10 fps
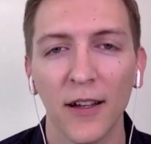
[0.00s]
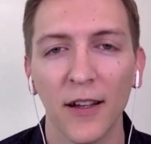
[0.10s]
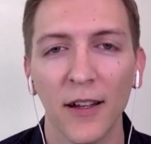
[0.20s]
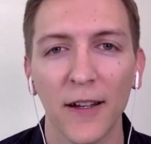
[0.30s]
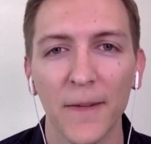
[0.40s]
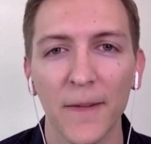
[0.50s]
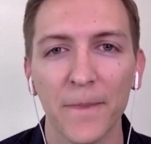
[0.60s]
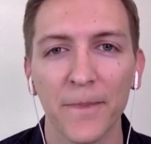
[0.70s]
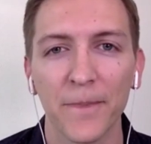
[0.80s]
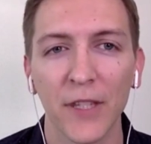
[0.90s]

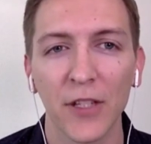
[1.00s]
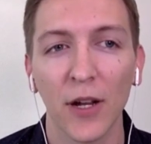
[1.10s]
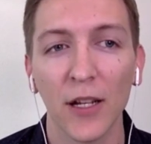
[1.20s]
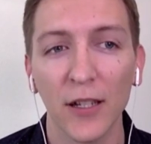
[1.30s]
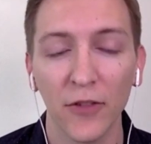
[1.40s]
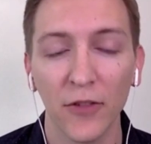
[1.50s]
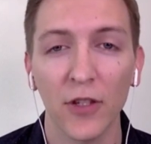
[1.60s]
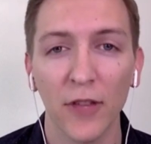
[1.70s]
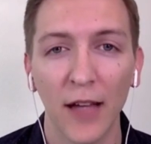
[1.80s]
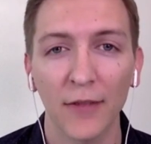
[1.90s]
So I definitely
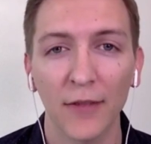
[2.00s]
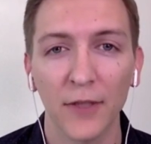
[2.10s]
do that.